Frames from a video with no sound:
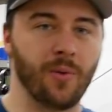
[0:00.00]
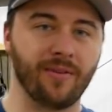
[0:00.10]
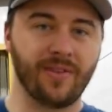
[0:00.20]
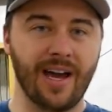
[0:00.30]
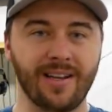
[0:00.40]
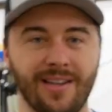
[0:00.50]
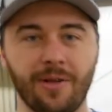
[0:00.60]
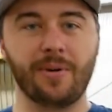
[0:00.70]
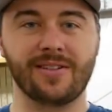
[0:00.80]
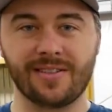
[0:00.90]
we've got a
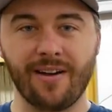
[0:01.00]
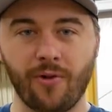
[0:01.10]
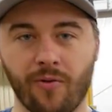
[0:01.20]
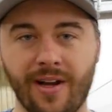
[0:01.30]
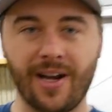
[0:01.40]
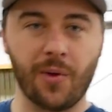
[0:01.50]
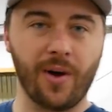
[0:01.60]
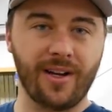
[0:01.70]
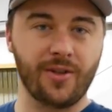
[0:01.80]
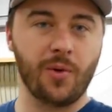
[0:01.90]
little bit of stuff over here we're
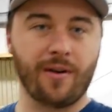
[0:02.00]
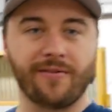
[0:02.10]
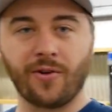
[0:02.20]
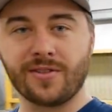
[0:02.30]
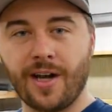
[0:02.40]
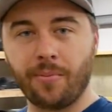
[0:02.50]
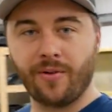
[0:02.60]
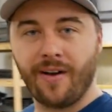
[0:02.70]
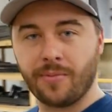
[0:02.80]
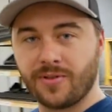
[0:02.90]
going to do our first couple
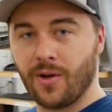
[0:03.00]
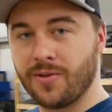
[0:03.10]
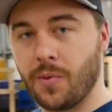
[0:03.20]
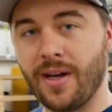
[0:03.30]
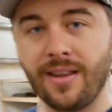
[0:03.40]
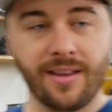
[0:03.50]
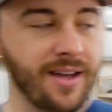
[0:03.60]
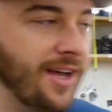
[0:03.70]
of episodes with.